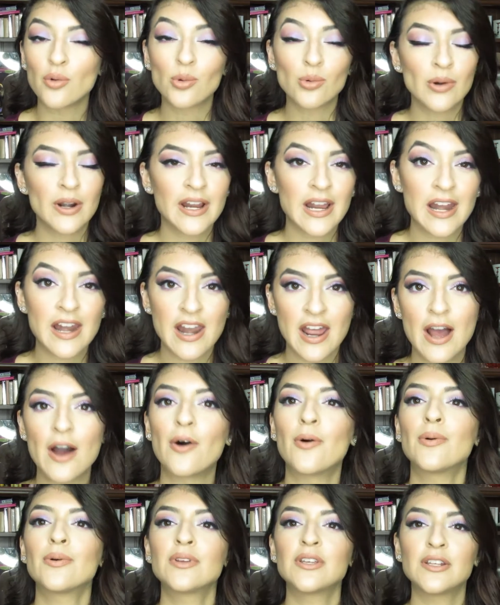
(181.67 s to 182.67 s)
right
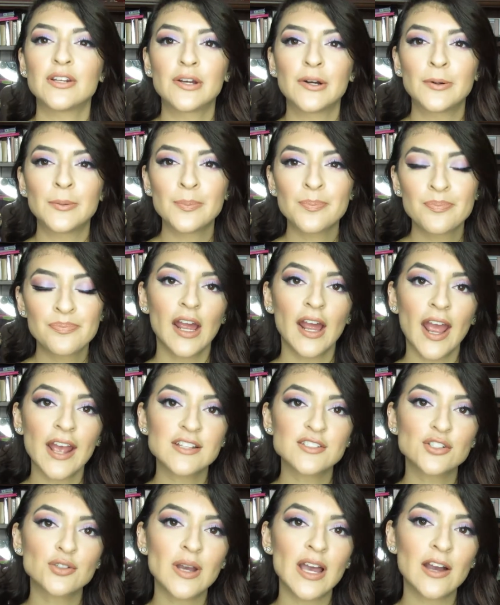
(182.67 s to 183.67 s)
now, you know?
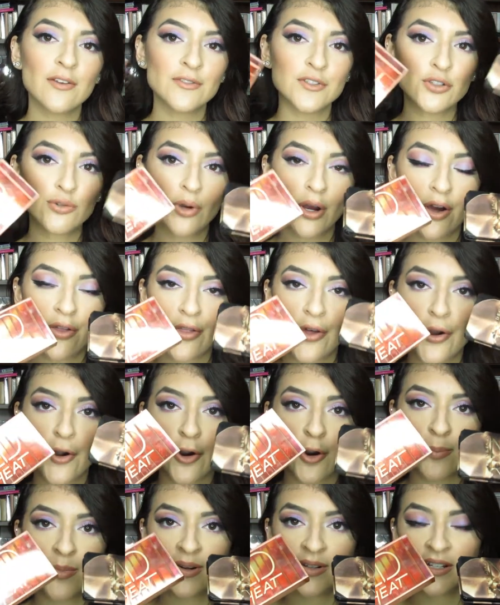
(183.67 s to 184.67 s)
I do have two other
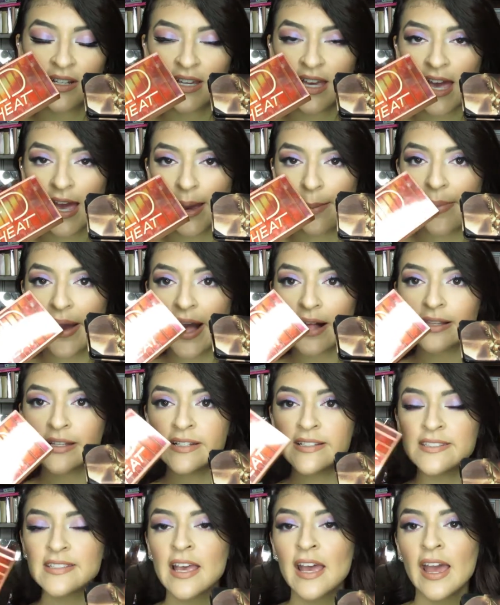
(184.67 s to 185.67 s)
Urban Decay
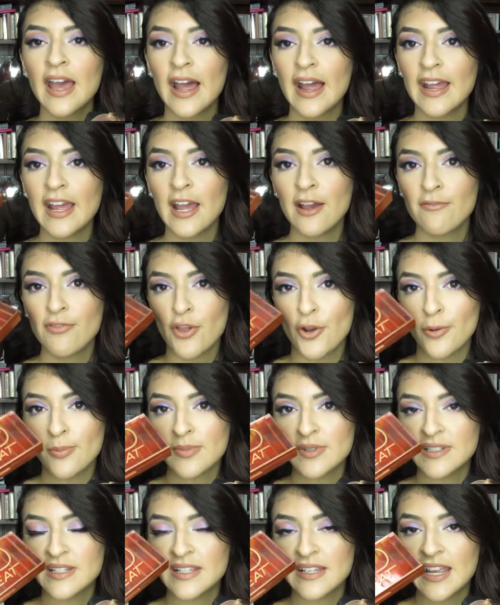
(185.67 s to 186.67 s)
palettes. I have the
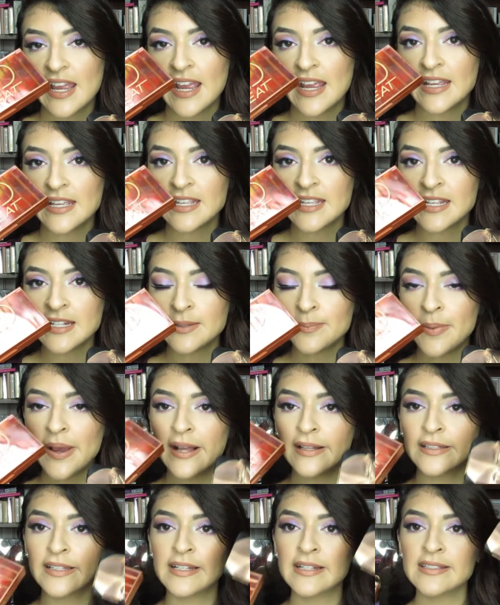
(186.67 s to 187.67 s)
Urban Decay Heat
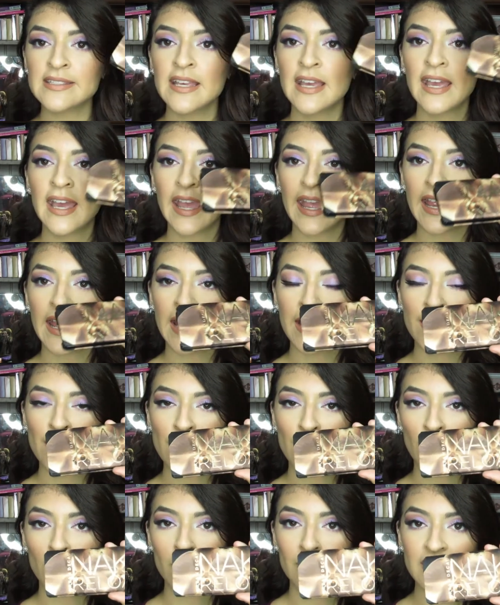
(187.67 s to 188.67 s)
palette
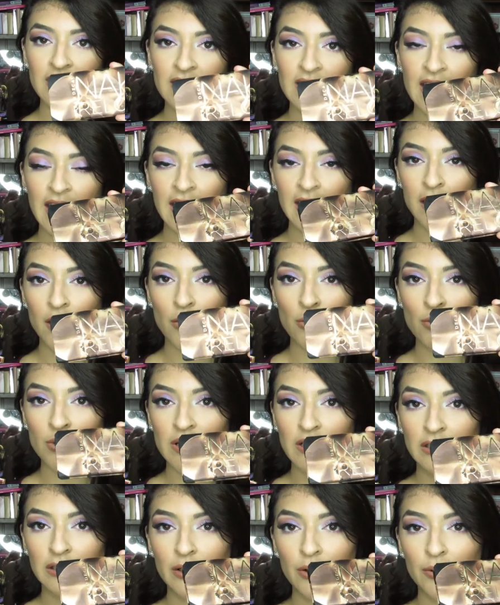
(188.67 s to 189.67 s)
and the Urban Decay
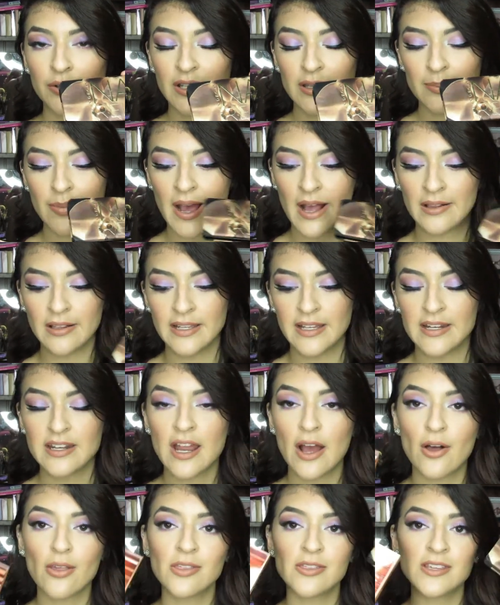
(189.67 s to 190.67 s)
Reloaded palette.
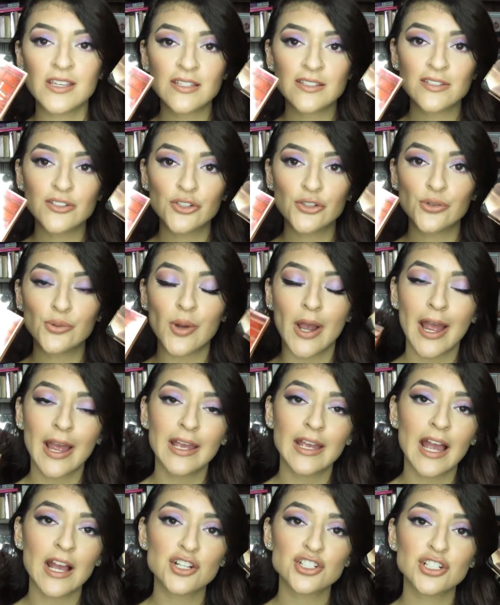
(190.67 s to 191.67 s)
Now these two
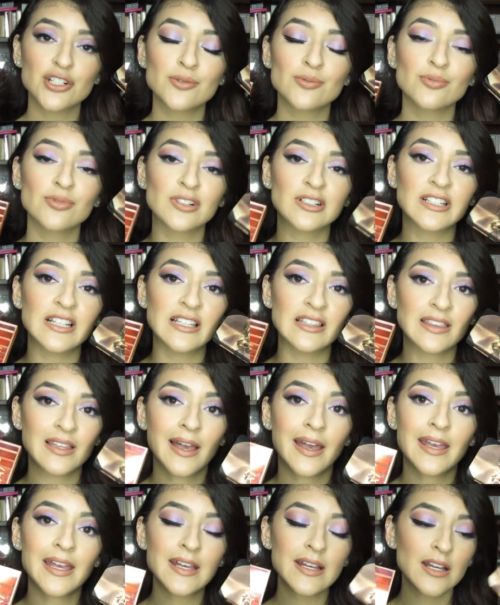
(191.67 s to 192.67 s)
I actually really
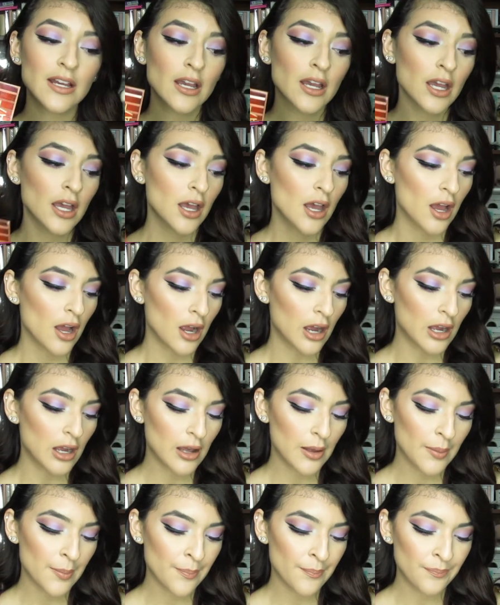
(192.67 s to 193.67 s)
like.
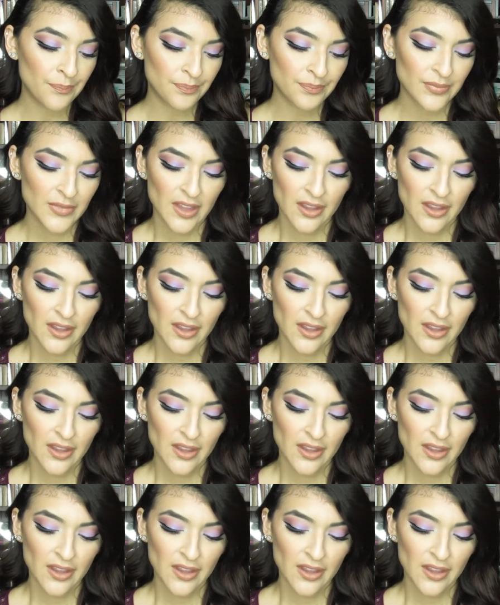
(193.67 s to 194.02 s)
Um,